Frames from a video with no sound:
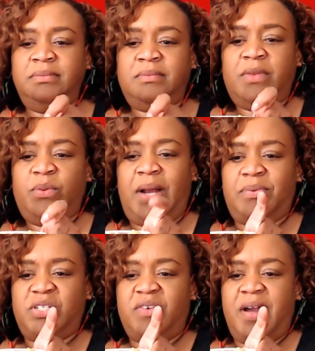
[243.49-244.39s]
what I
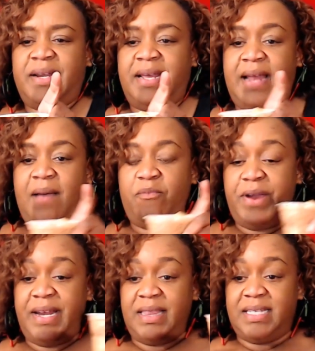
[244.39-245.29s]
was trying, and now I'm
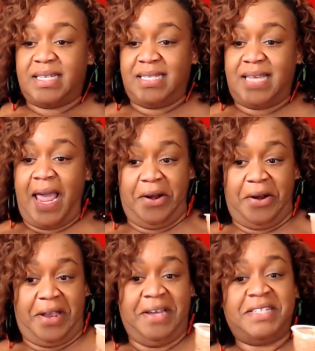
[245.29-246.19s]
reading this container
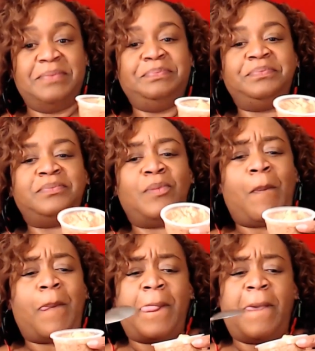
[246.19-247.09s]
because
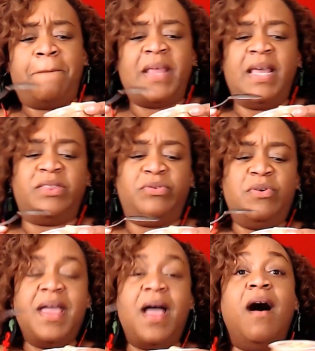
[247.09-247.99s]
it threw
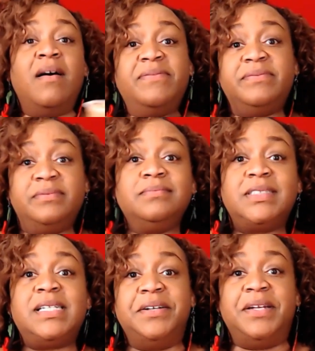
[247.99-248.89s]
me off,
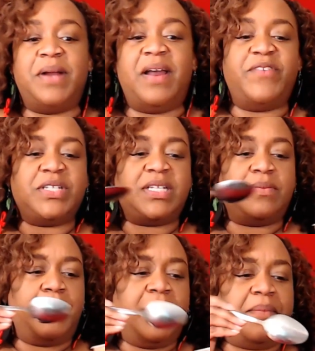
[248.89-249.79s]
clearly, when I
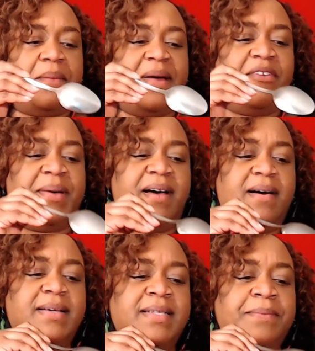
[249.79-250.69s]
first put it in my mouth
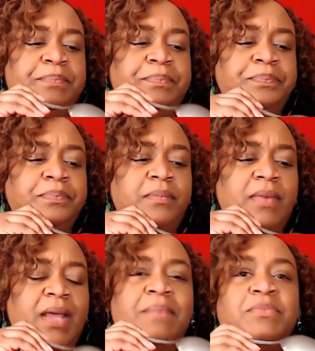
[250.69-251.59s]
because
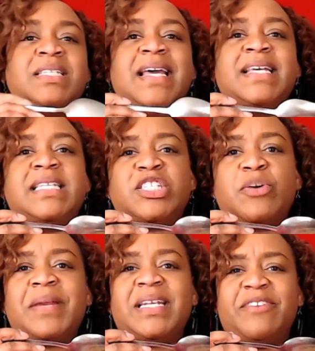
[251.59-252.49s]
I'm just tasting so
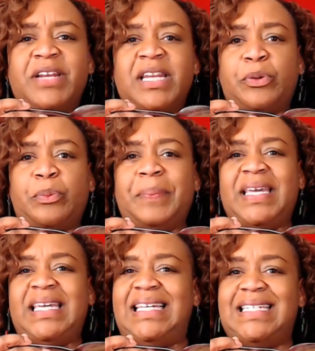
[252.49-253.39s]
many different little
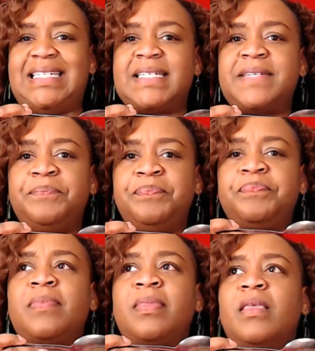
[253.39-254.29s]
beads,
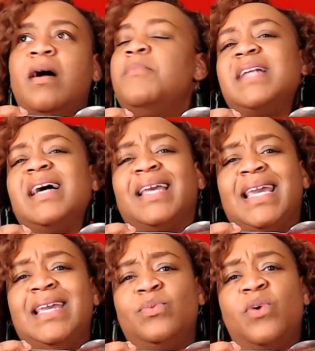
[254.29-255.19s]
almost like a
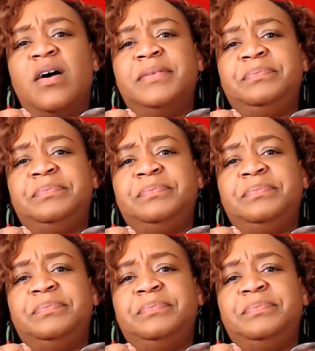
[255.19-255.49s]
quinoa.